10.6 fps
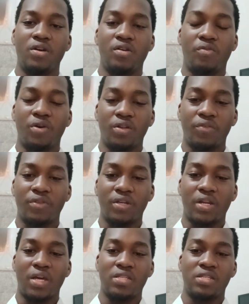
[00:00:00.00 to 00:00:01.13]
One of the
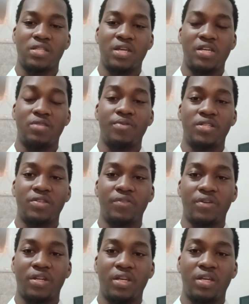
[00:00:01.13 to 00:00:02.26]
classes that is
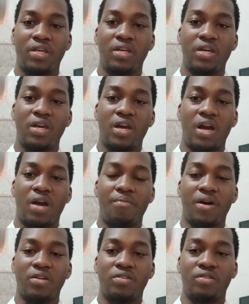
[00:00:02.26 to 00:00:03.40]
specifically
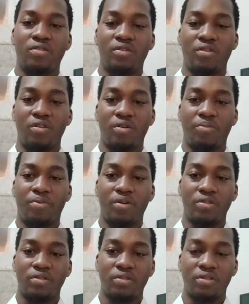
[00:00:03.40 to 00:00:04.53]
hammered upon